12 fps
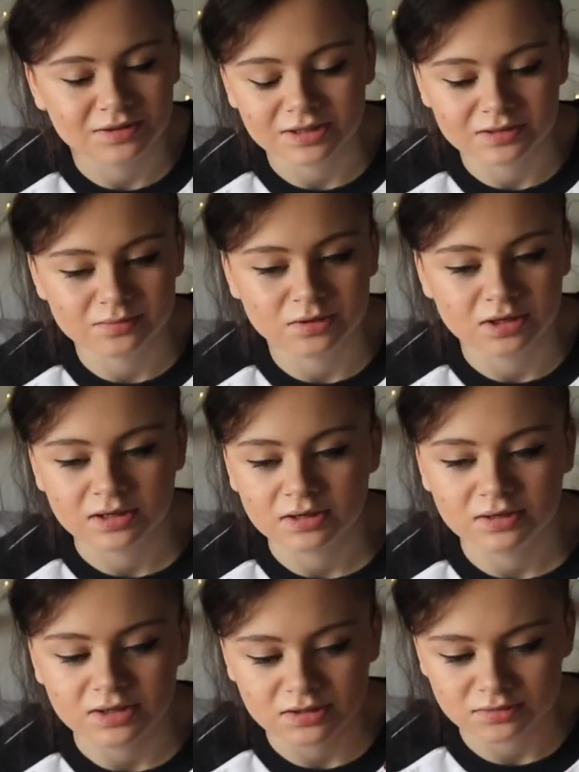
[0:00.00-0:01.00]
and that's why
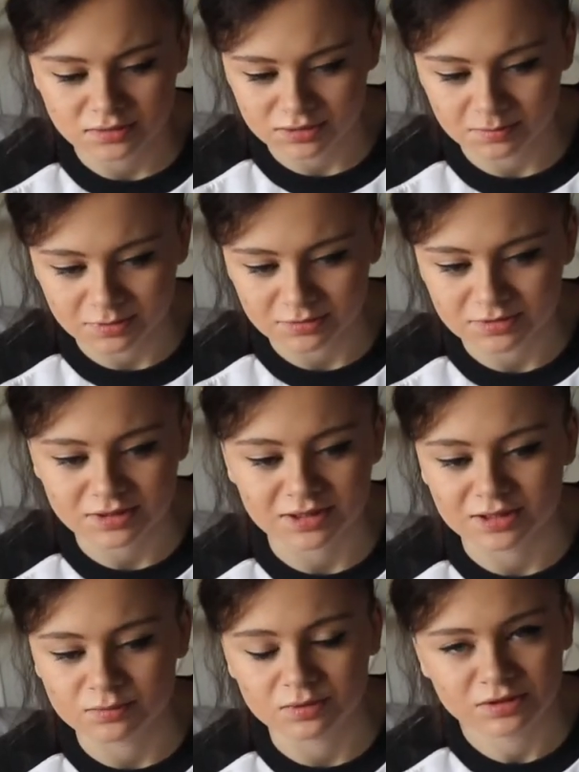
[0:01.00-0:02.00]
I only used to post
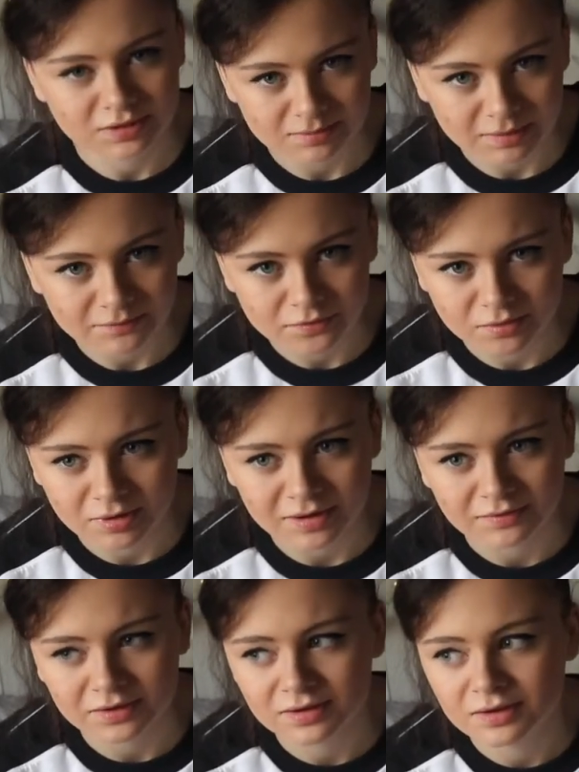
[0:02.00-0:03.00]
like once a month or
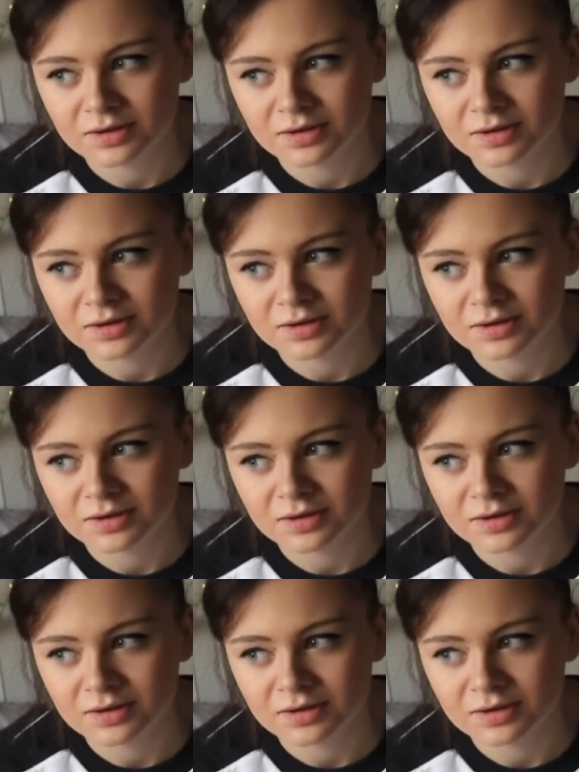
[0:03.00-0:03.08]
whatever.